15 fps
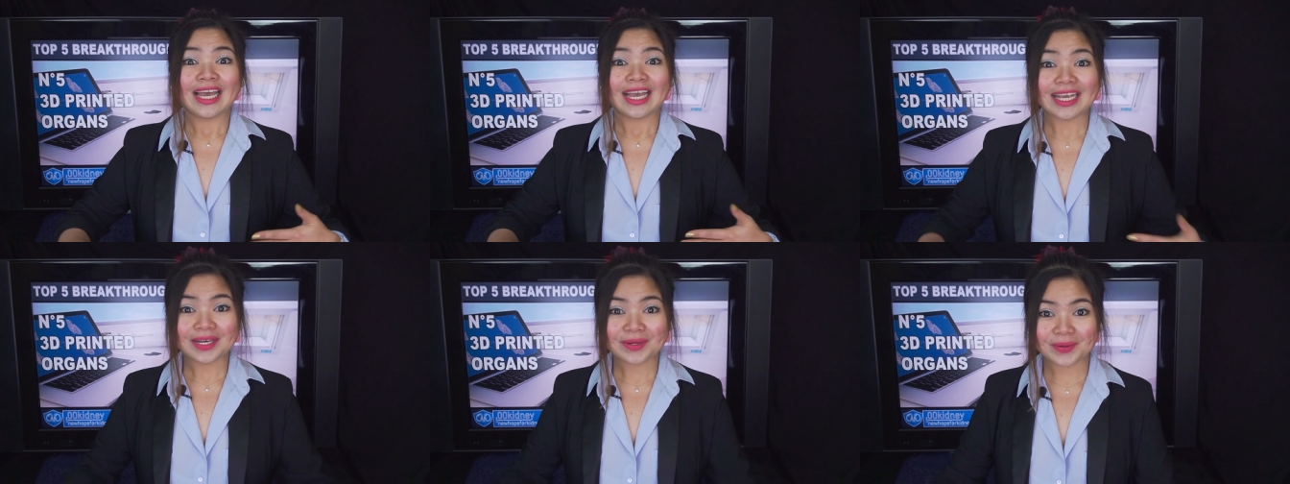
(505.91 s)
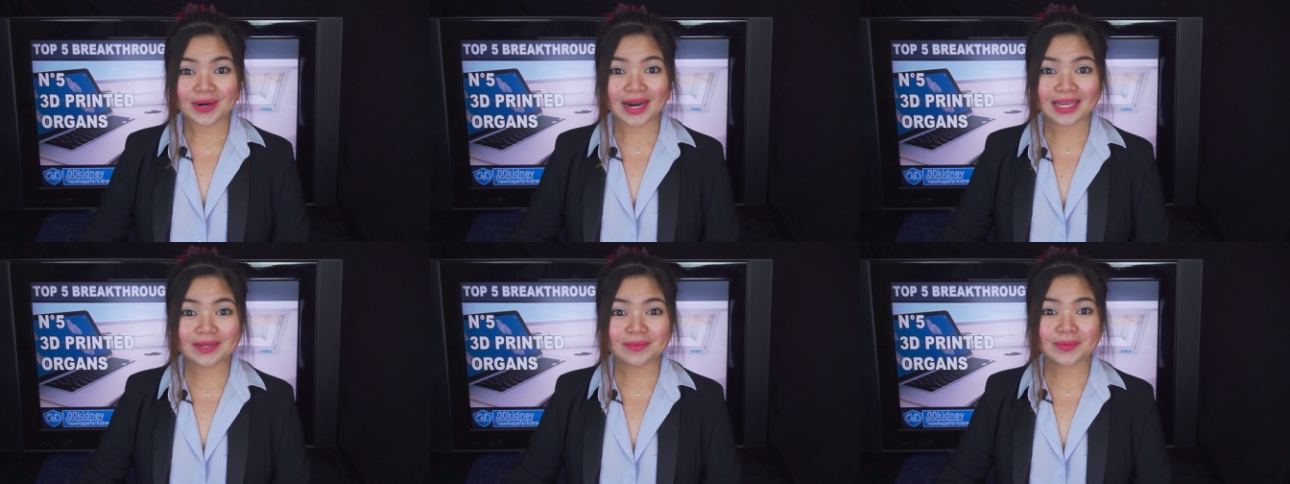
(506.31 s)

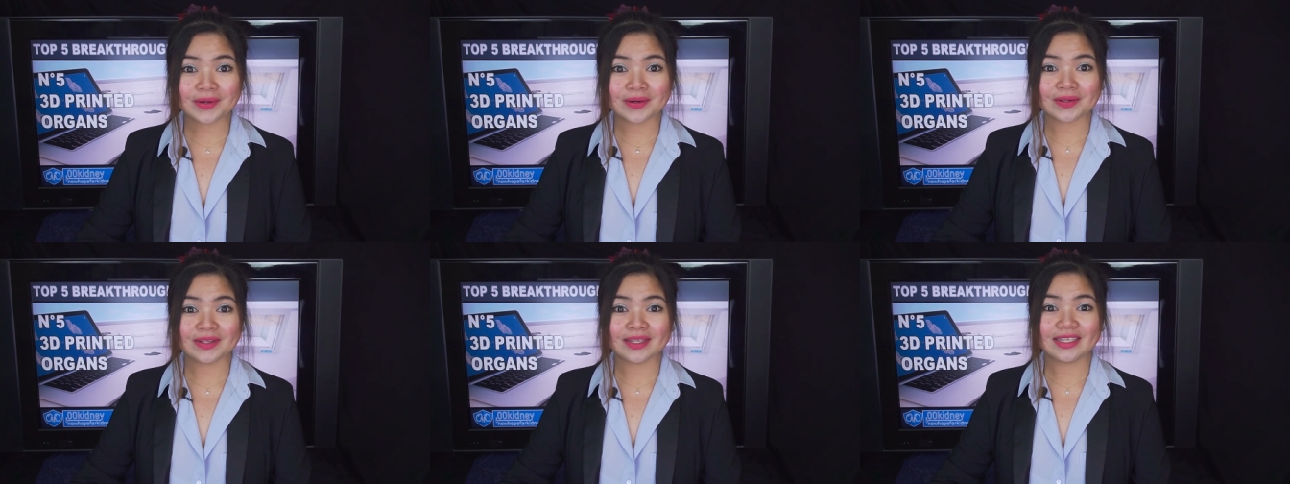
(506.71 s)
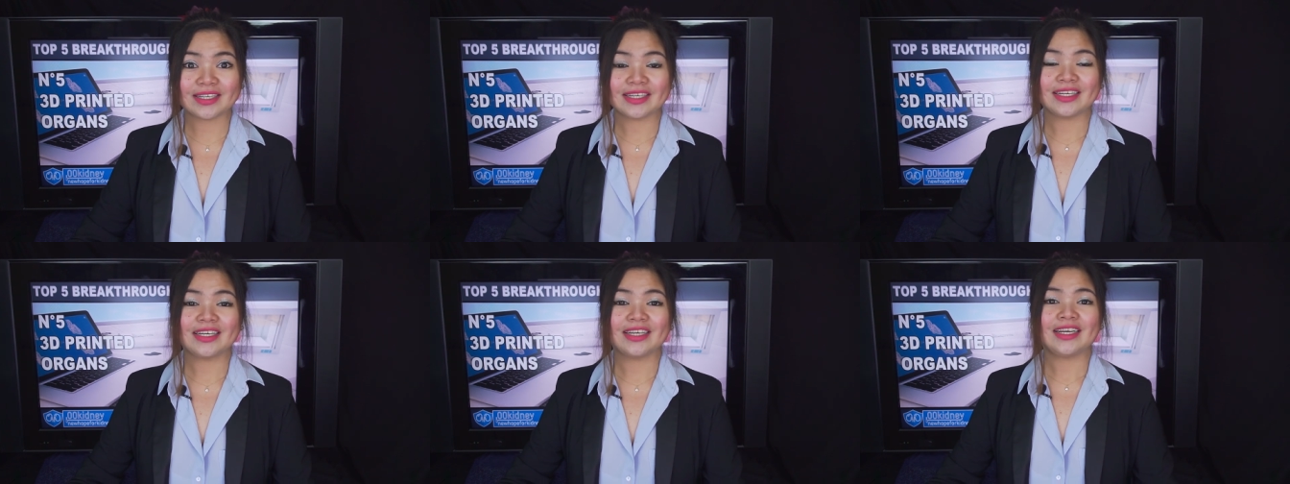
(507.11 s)
Incredible!
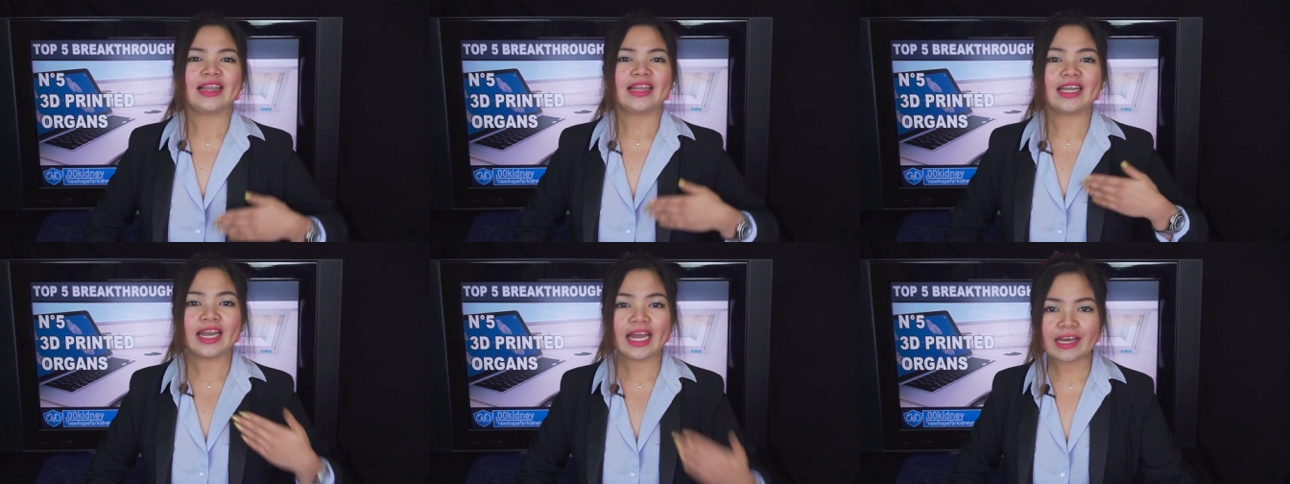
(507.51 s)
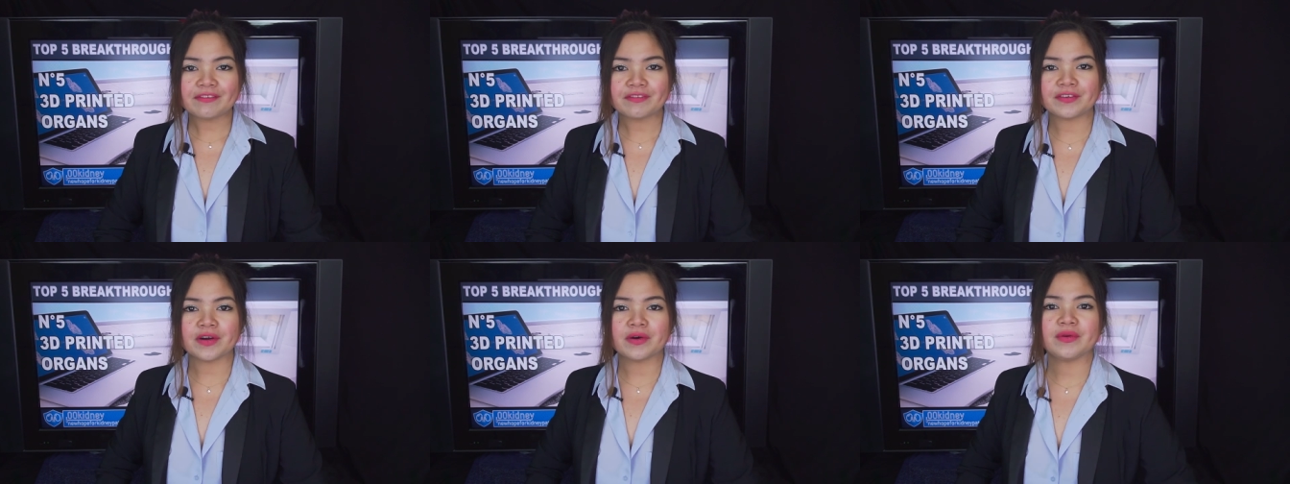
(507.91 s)
The
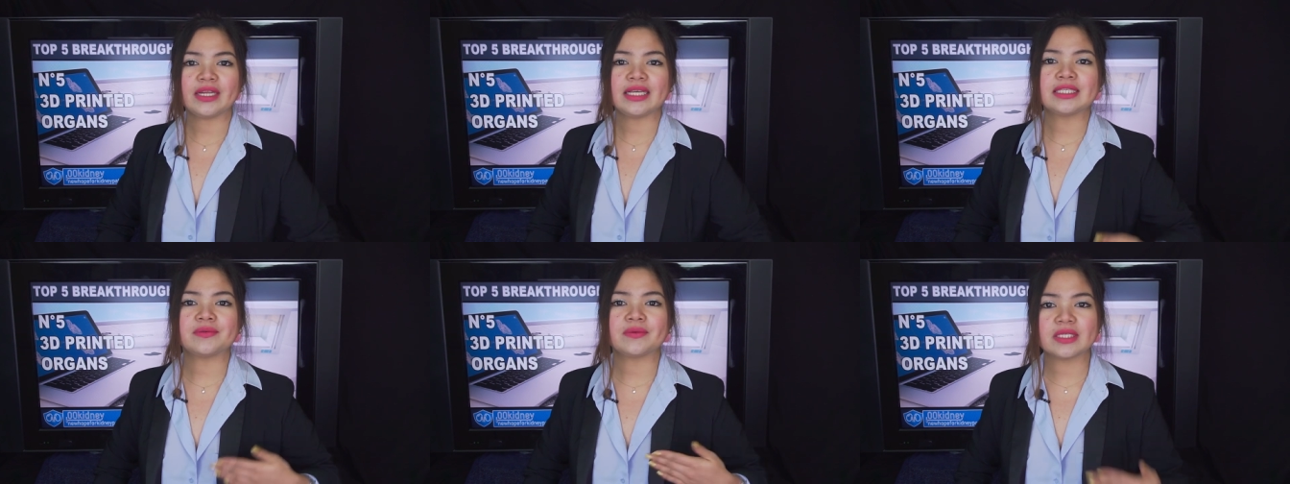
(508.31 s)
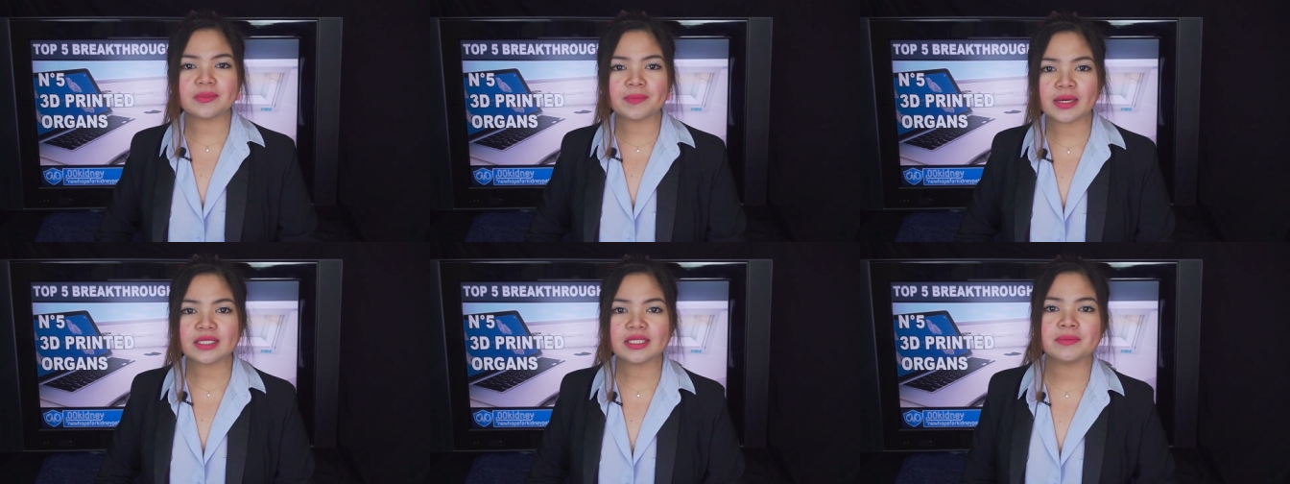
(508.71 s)
nephron is
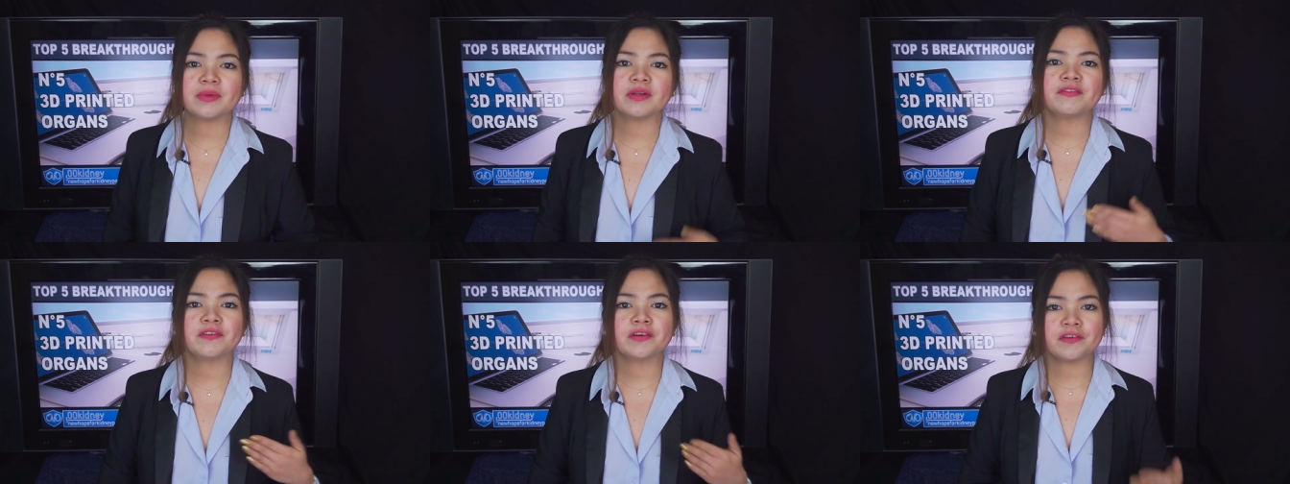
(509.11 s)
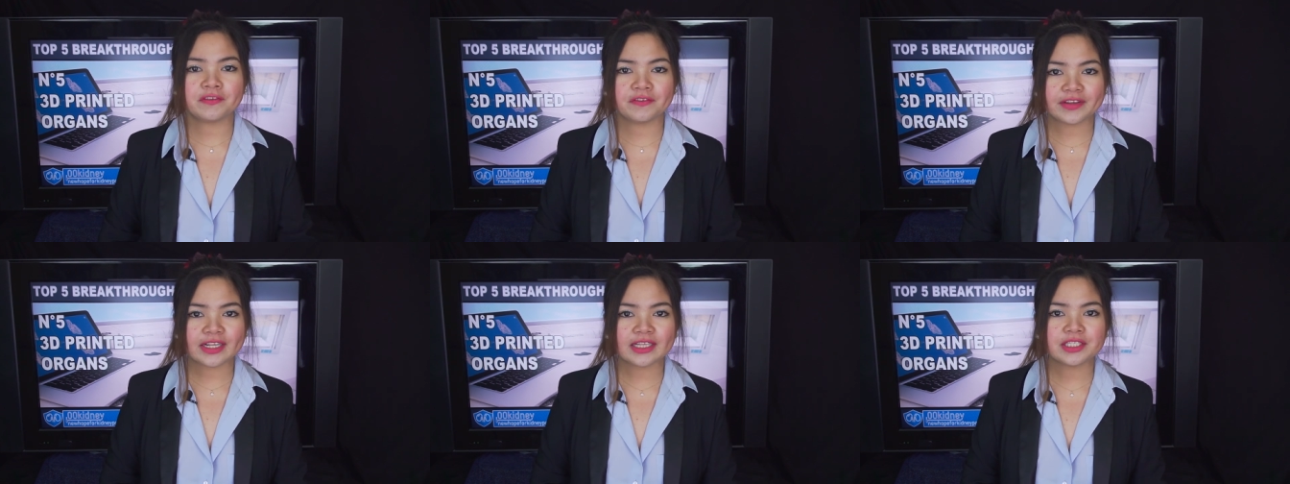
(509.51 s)
responsible for
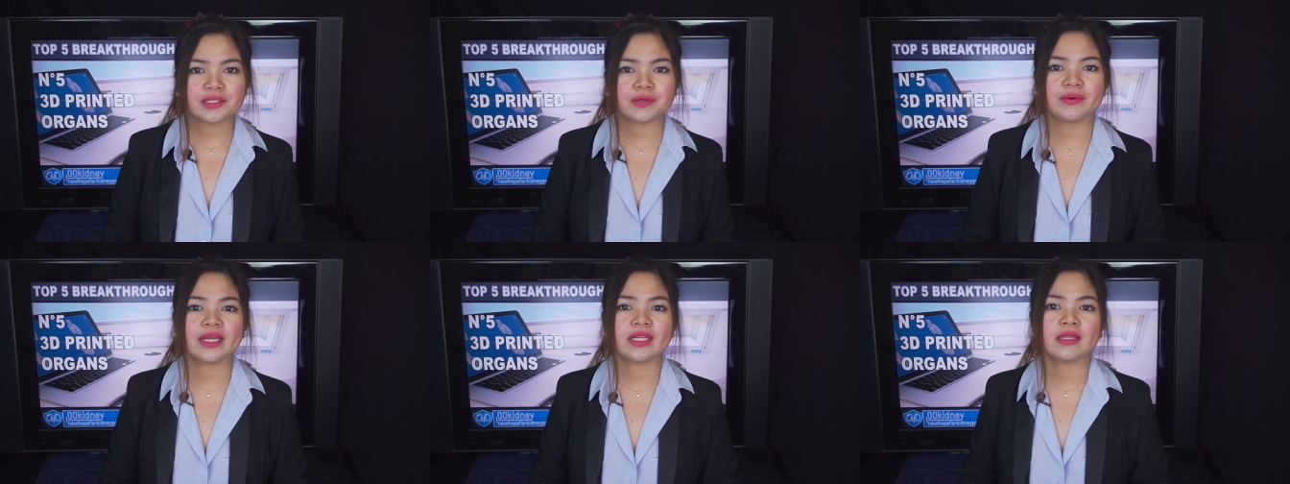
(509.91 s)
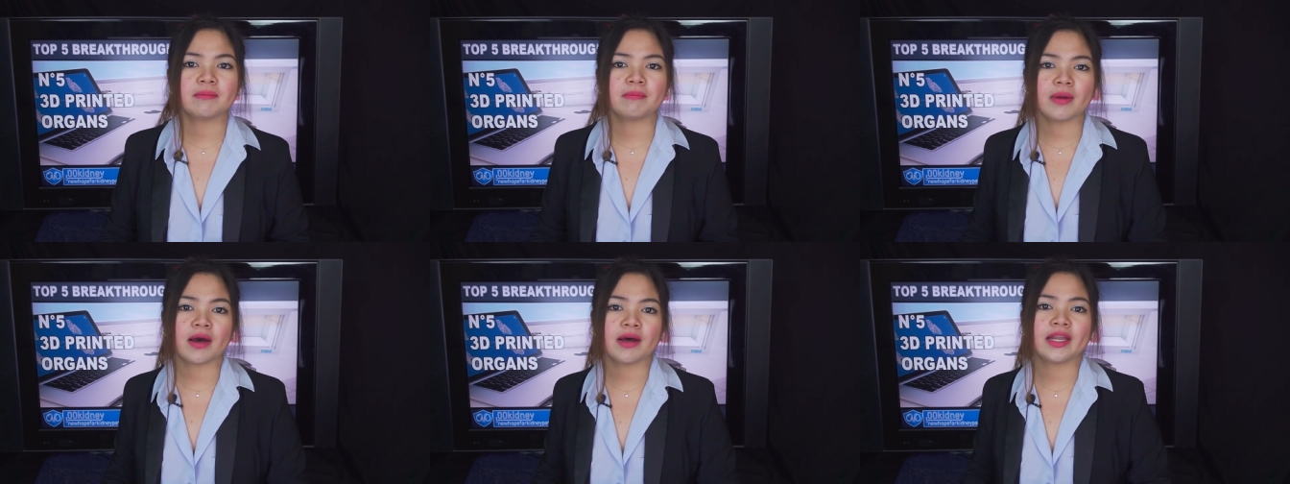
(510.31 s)
filtering the
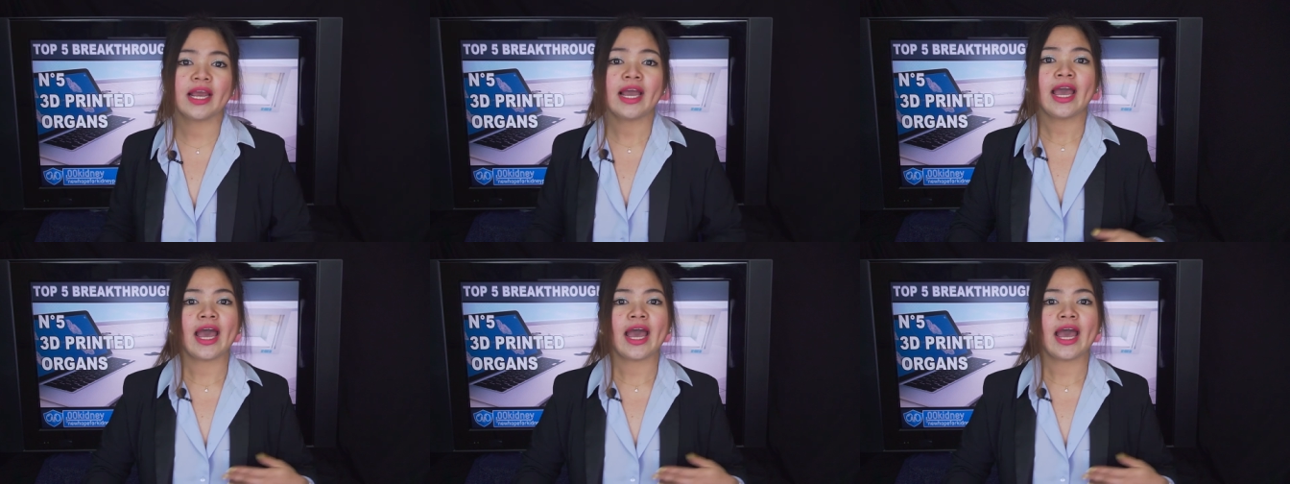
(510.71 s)
blood